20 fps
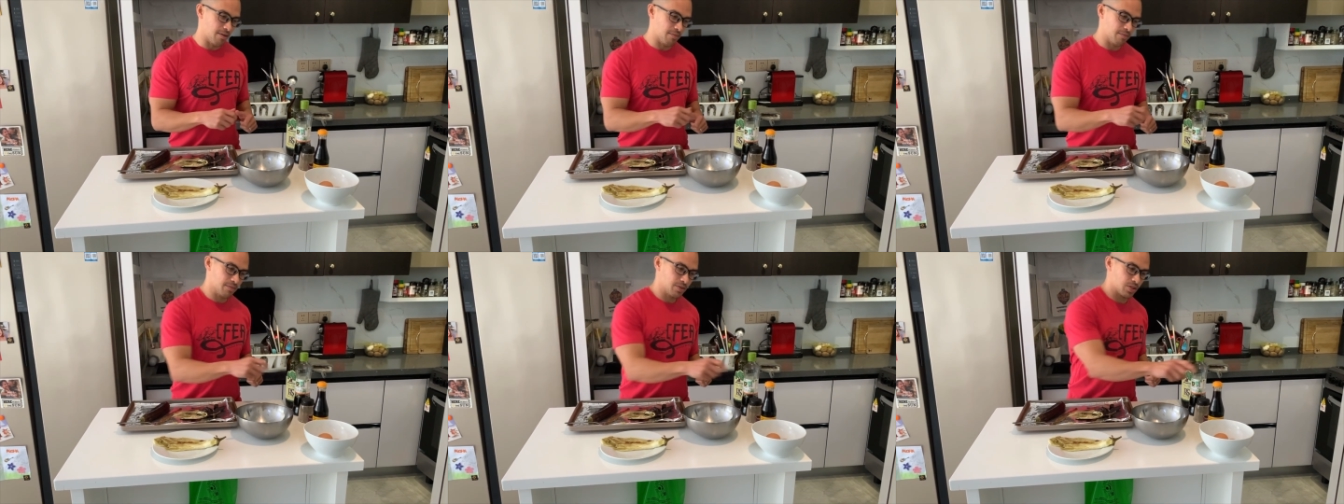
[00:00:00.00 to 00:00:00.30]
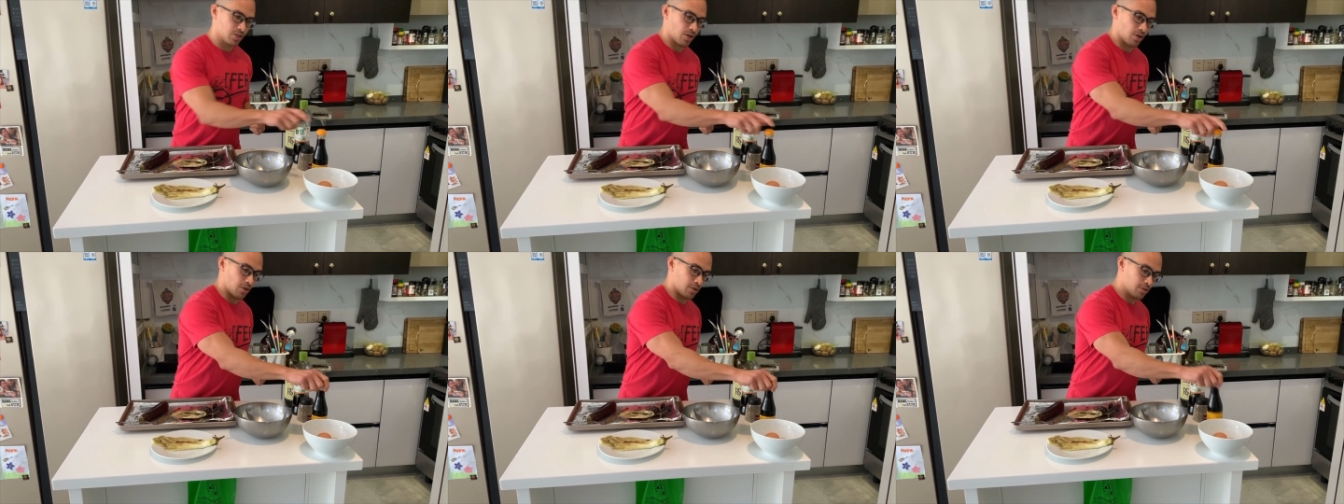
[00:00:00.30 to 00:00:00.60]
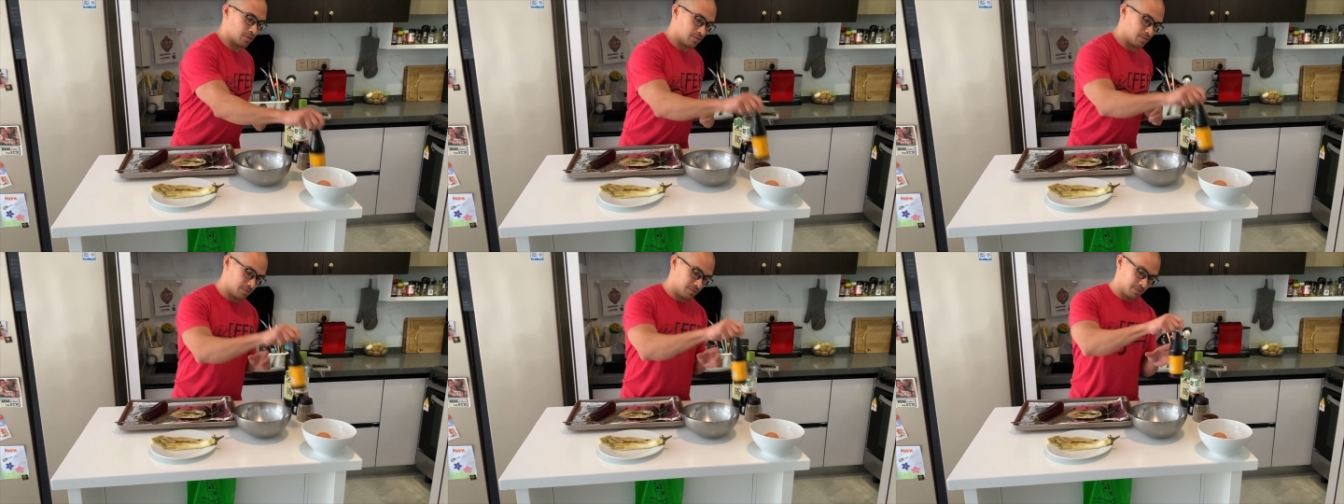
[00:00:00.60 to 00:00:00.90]

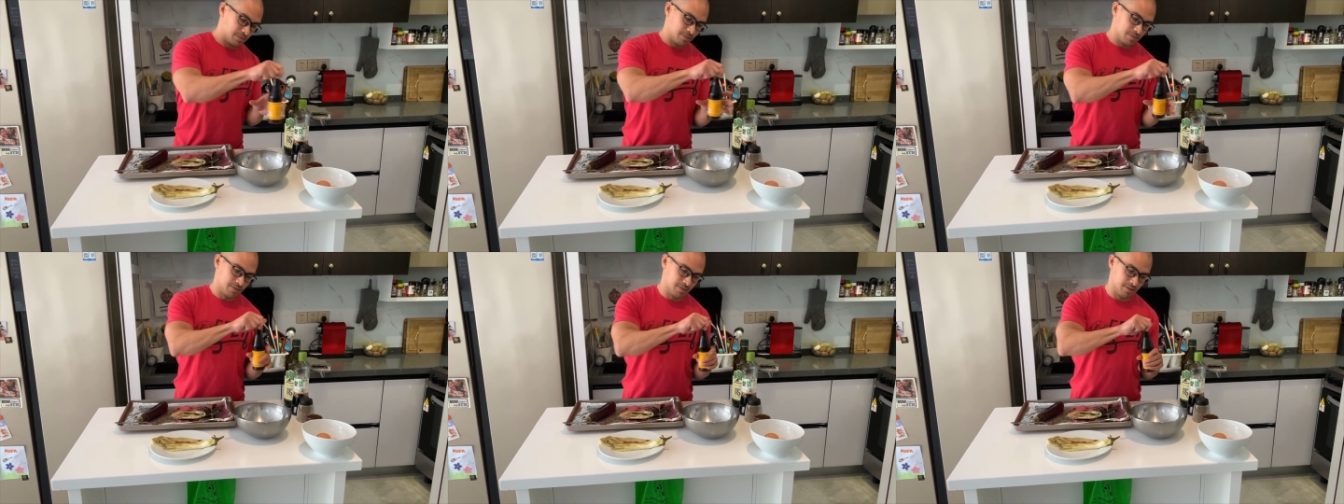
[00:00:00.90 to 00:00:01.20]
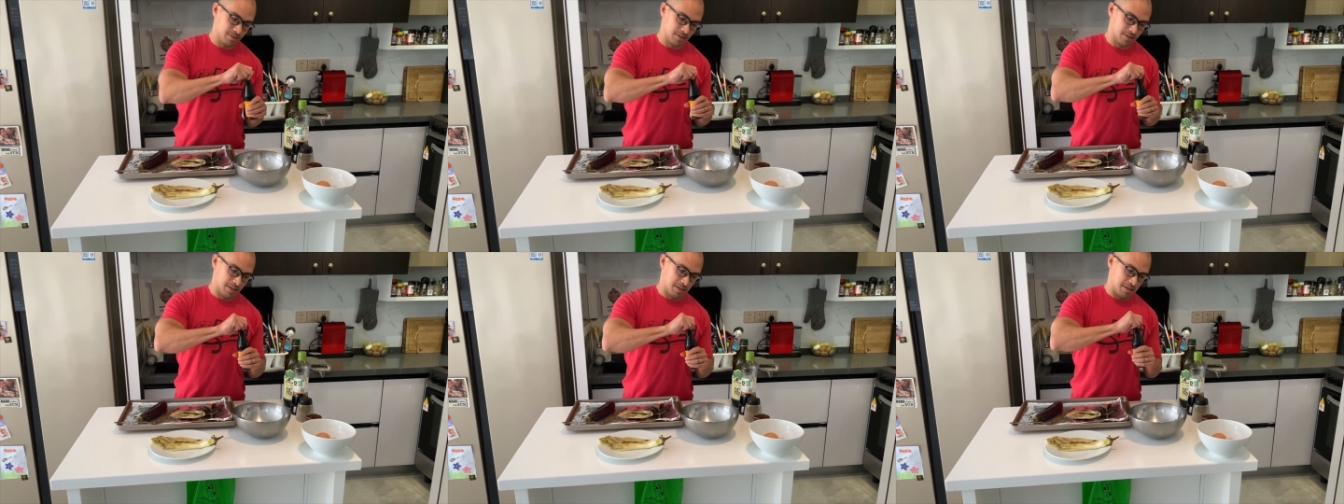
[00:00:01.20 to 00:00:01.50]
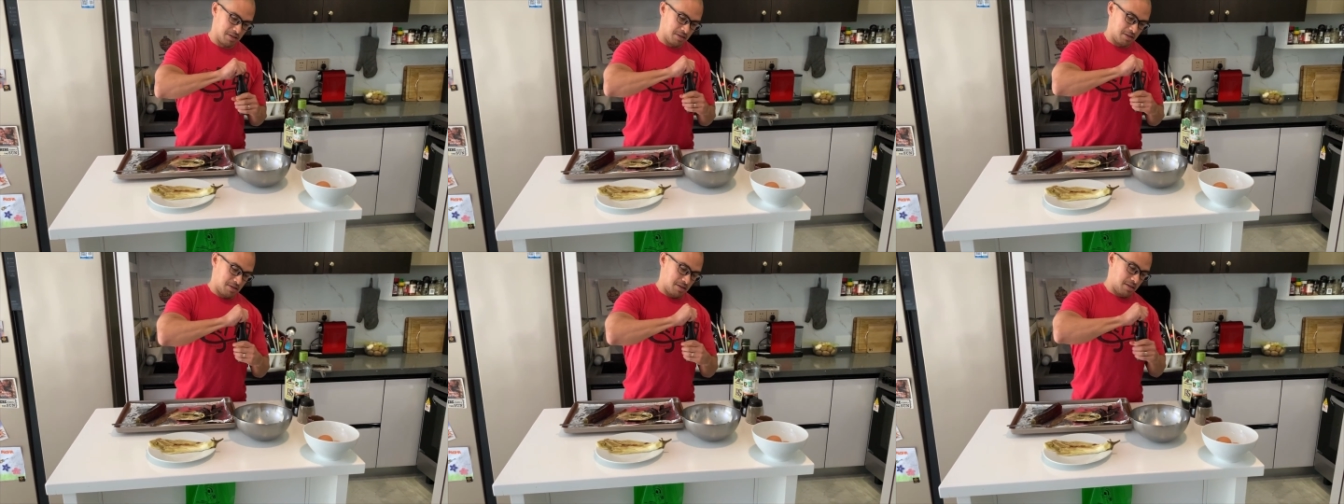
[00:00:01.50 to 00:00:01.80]
So,
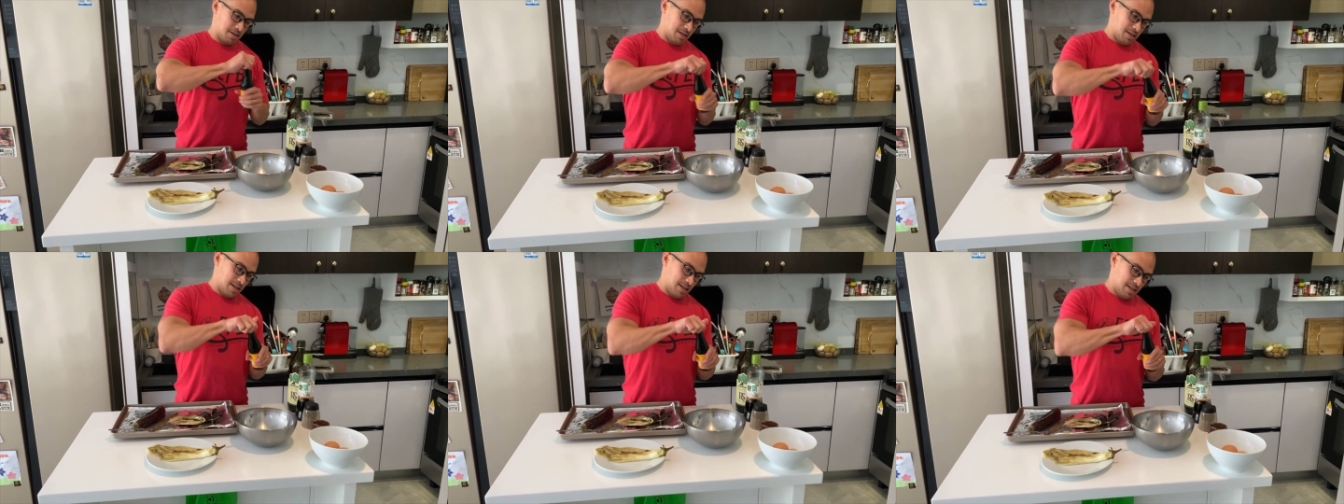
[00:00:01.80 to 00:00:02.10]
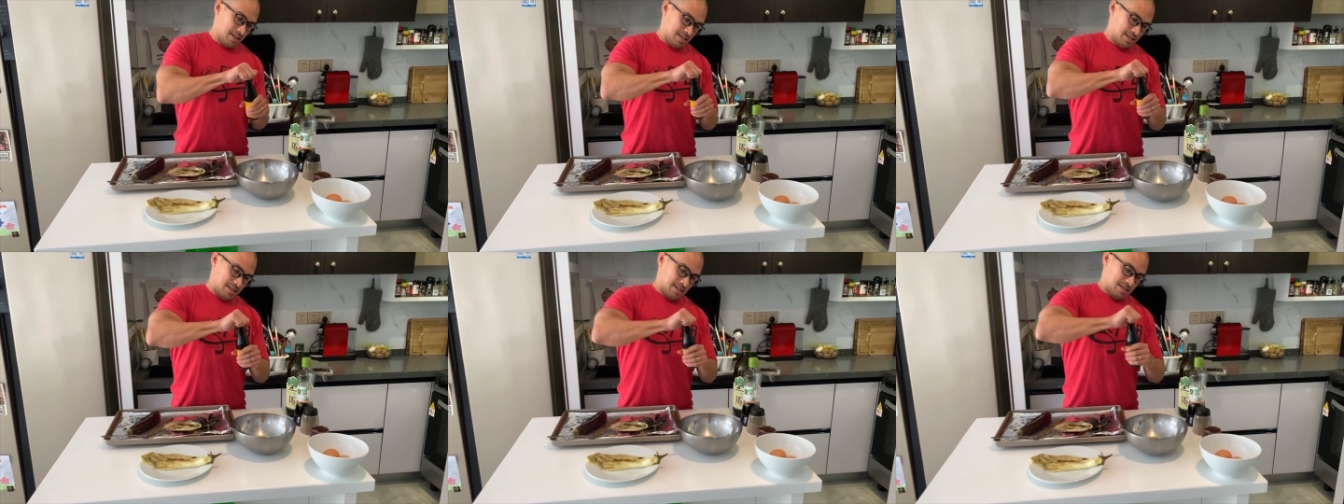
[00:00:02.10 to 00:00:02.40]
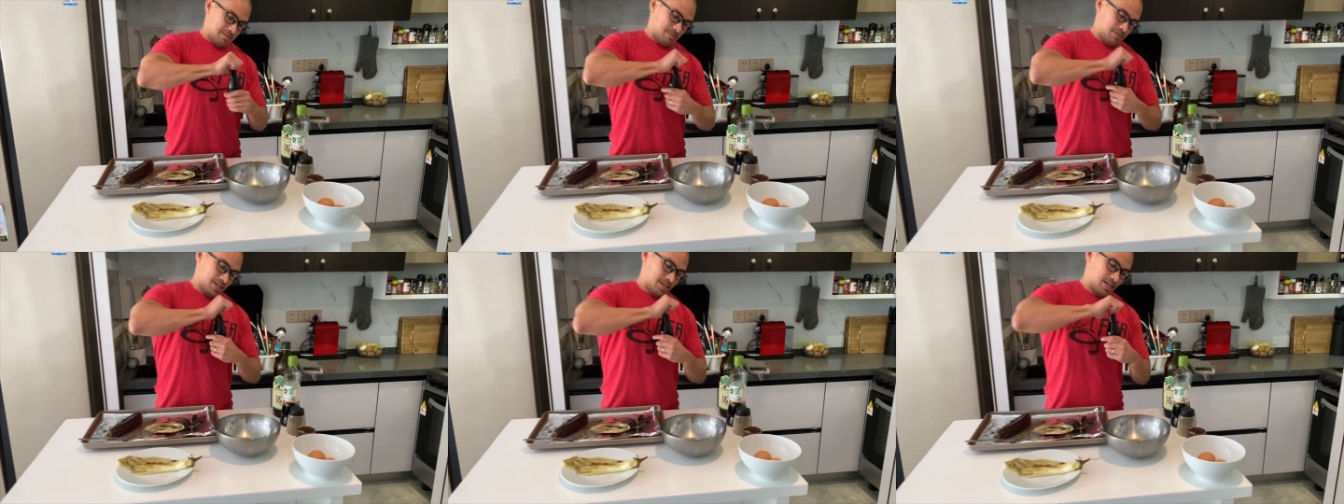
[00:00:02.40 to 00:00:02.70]

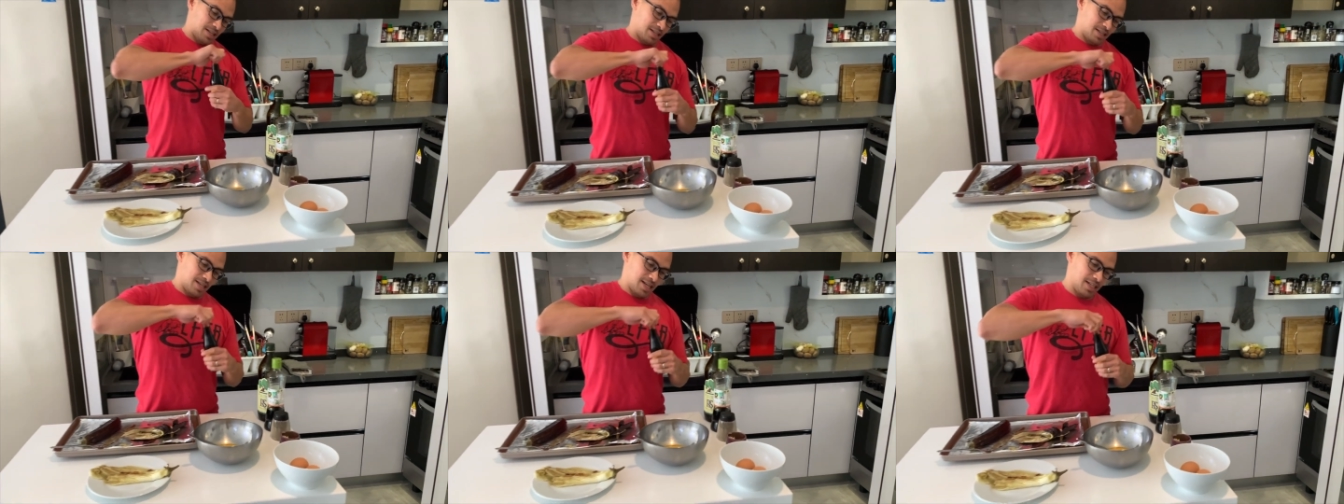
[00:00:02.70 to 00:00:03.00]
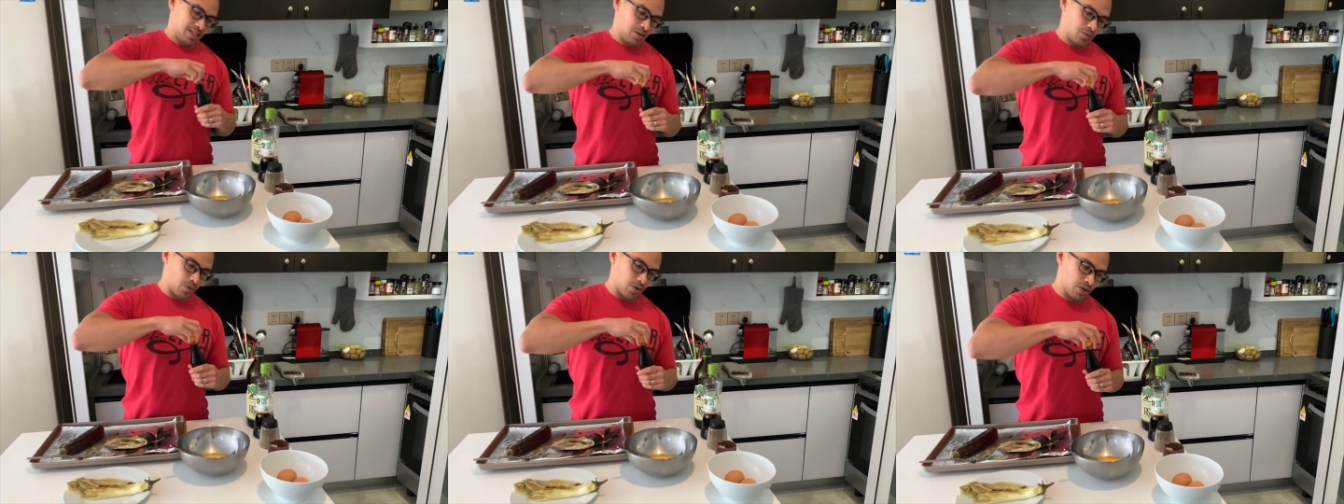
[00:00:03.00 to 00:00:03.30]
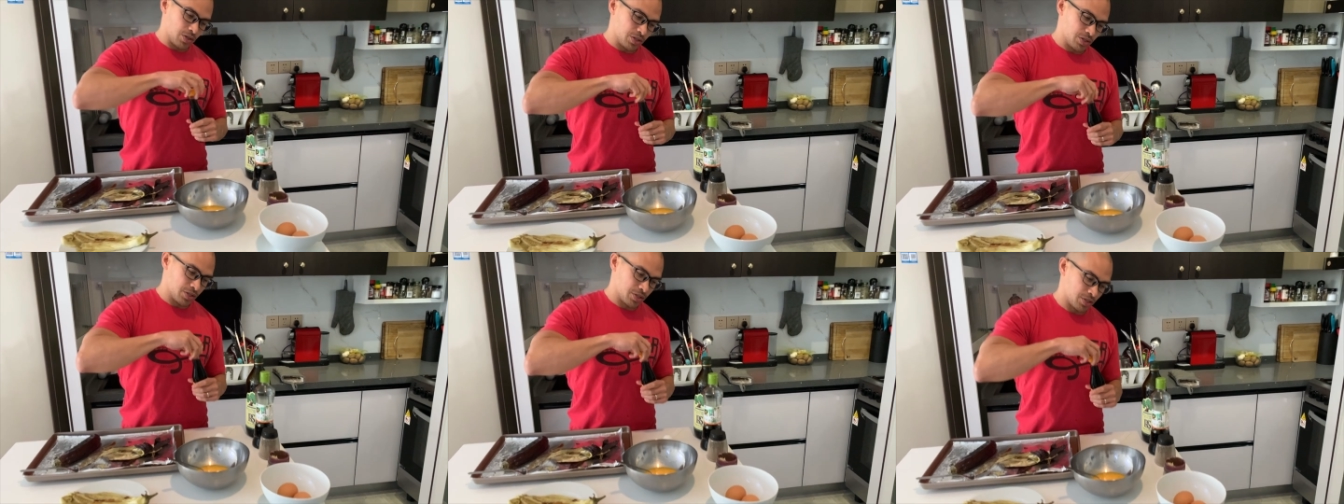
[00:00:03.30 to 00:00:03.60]
I'm just going to take the
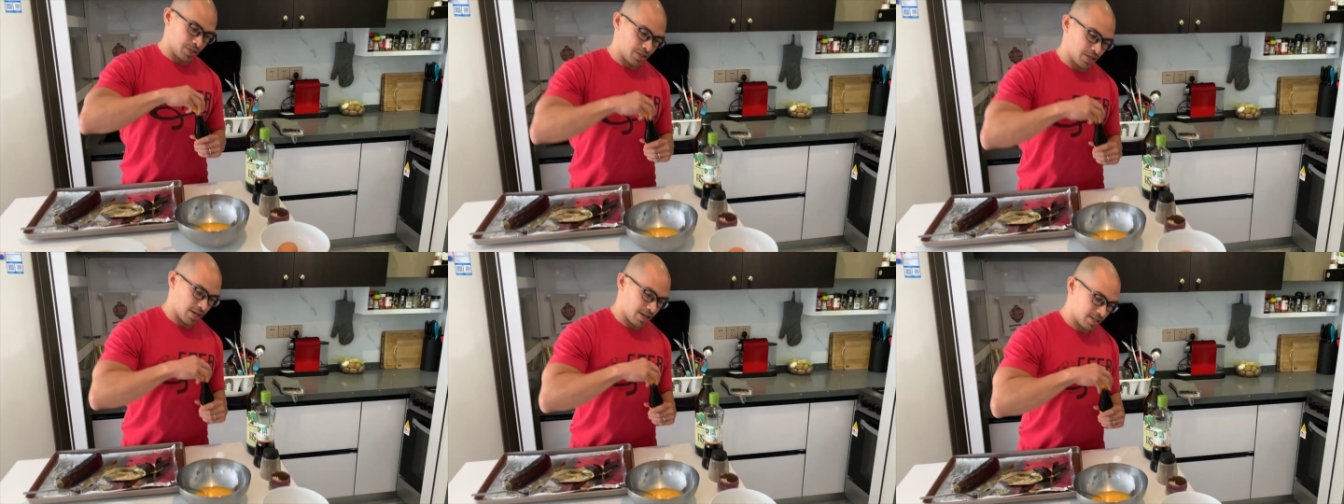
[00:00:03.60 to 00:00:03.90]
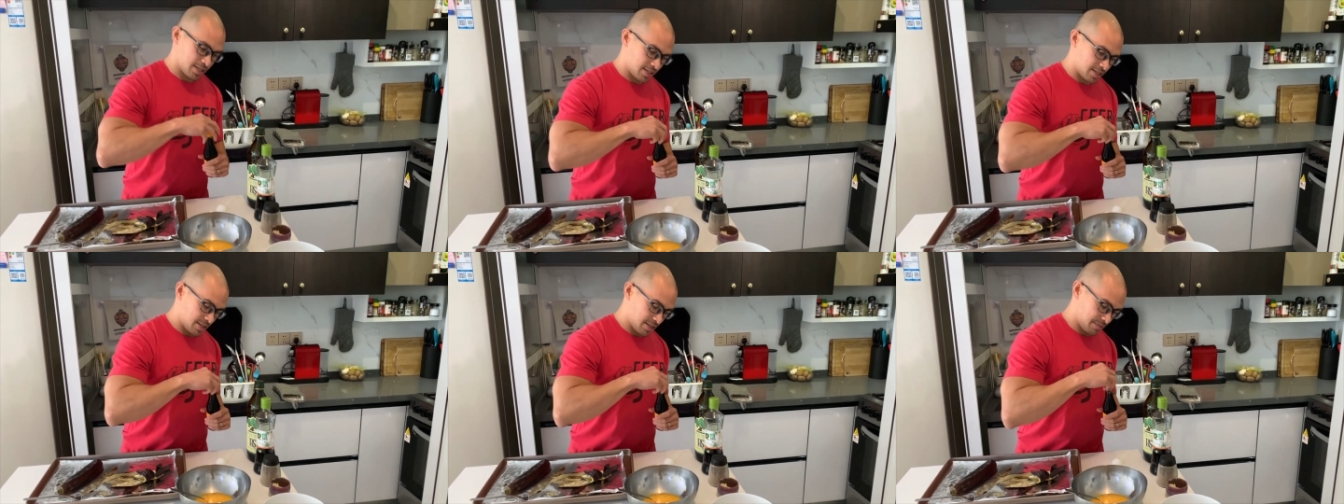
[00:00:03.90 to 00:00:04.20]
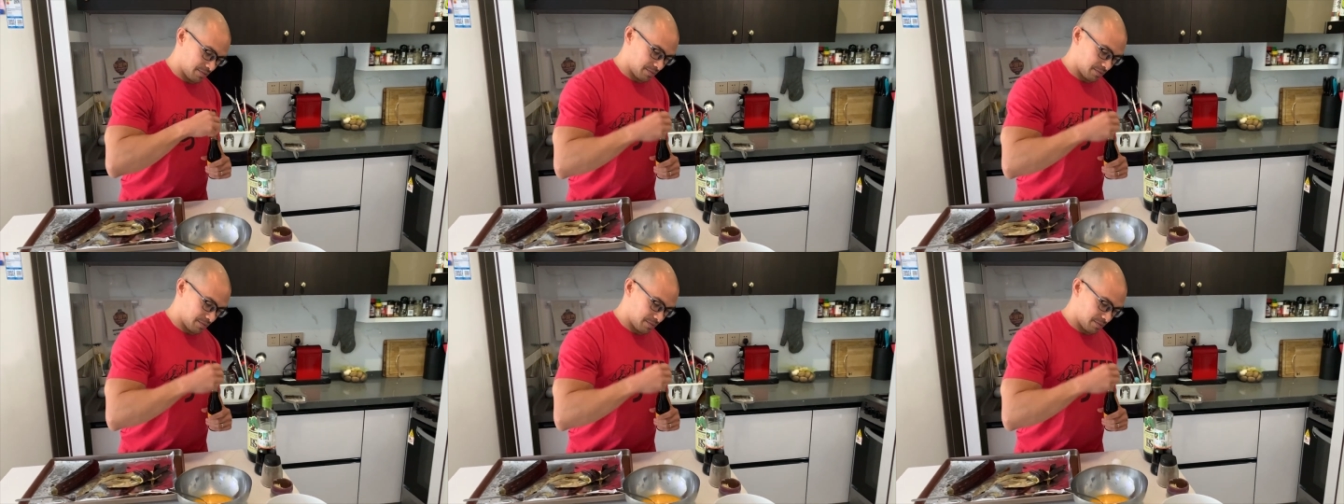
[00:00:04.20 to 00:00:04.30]
Worcestershire sauce.